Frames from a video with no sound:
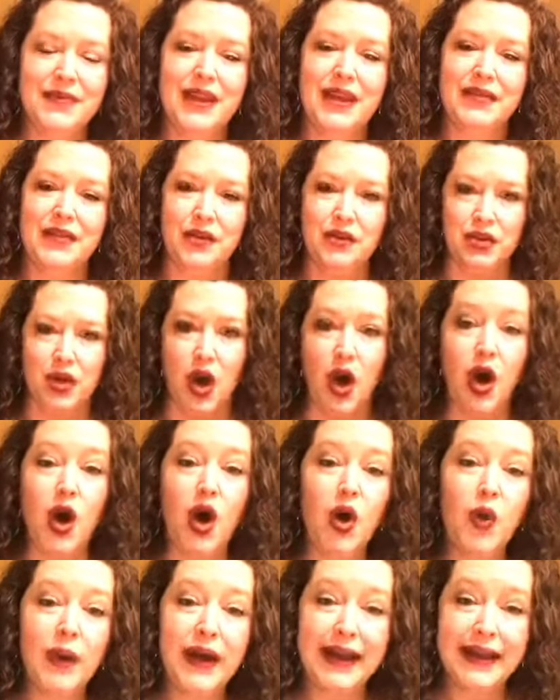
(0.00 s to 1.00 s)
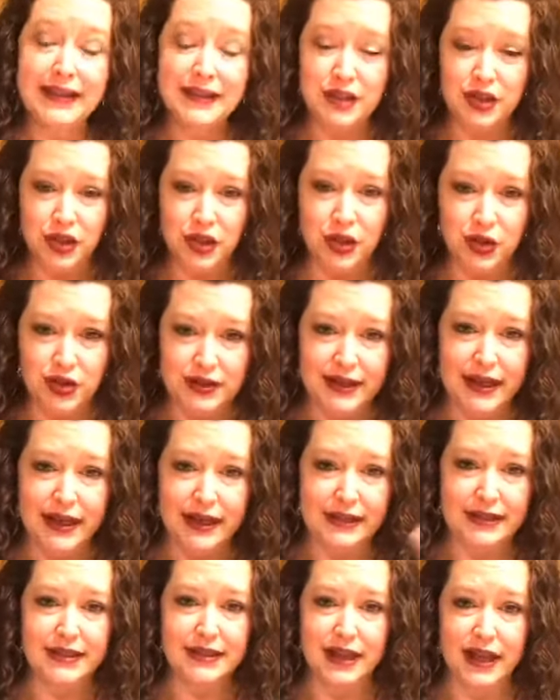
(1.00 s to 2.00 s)
there's always two
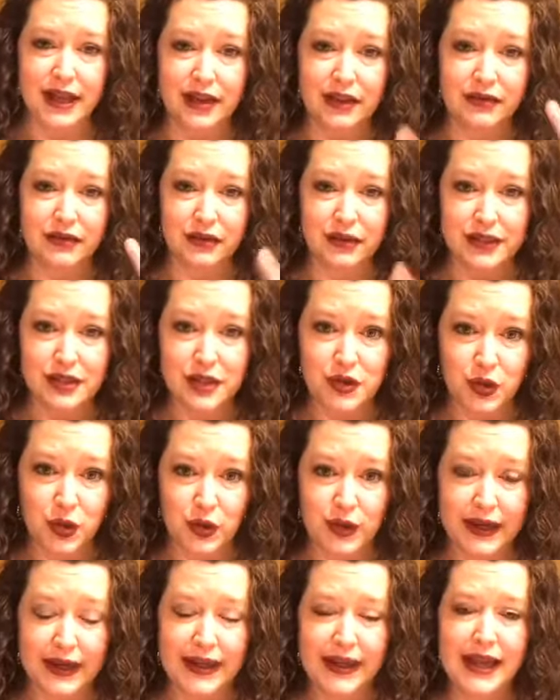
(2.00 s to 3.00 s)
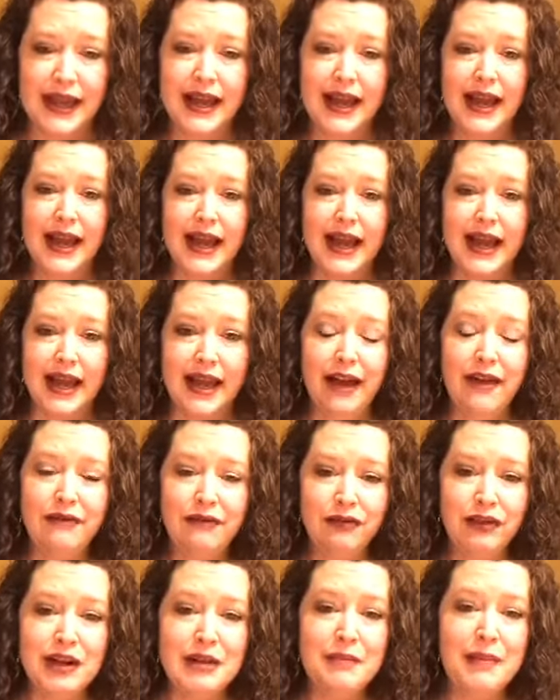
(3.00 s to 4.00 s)
sides to every story.
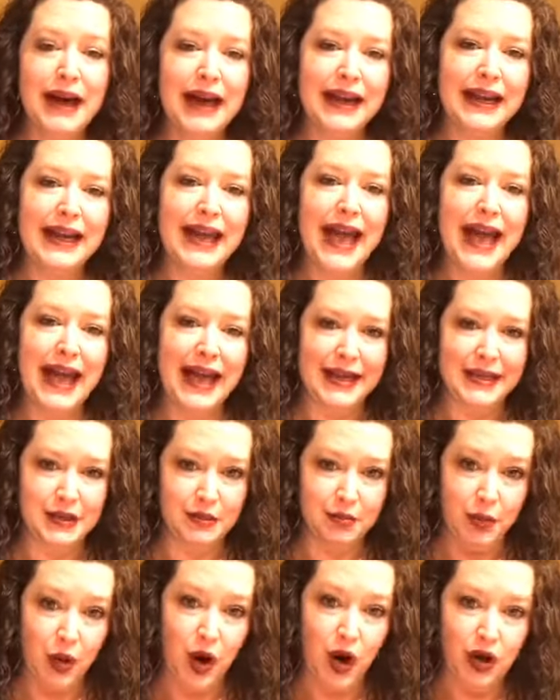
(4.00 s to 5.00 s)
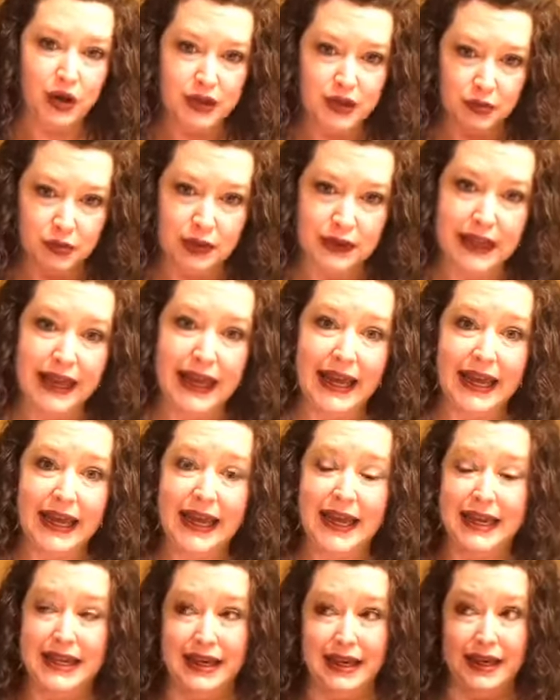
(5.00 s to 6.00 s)
Everybody has a part to play
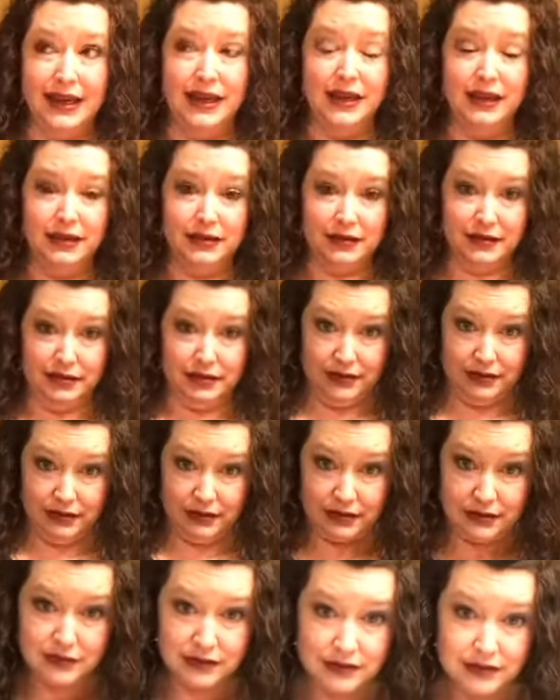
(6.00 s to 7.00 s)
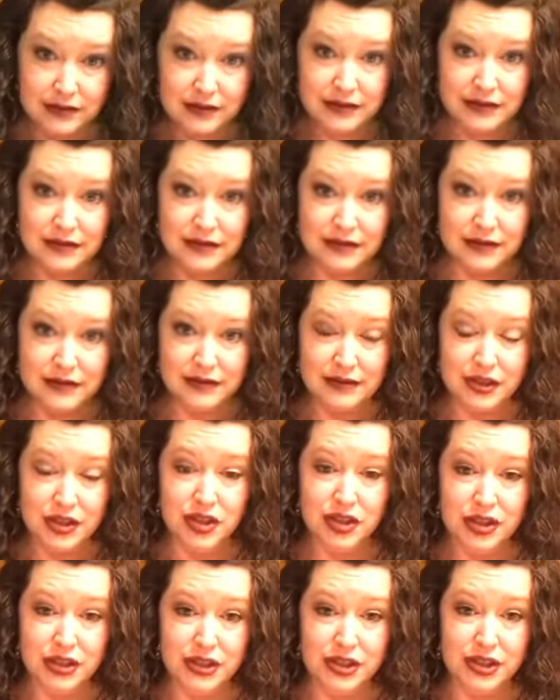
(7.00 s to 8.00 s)
in
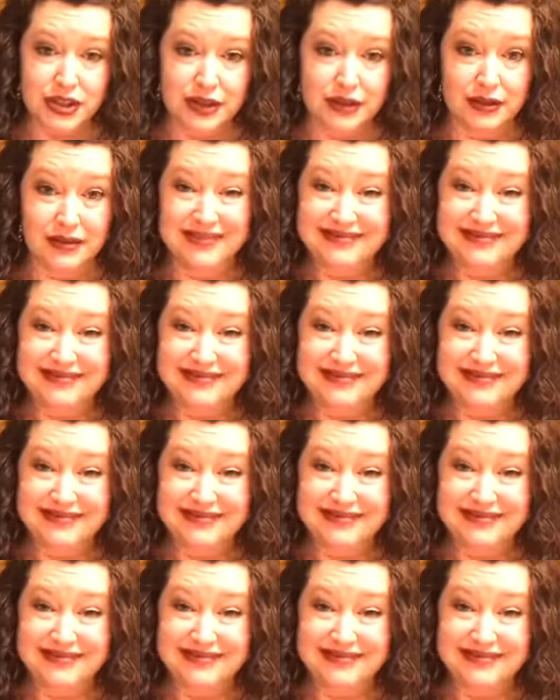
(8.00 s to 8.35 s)
destruction.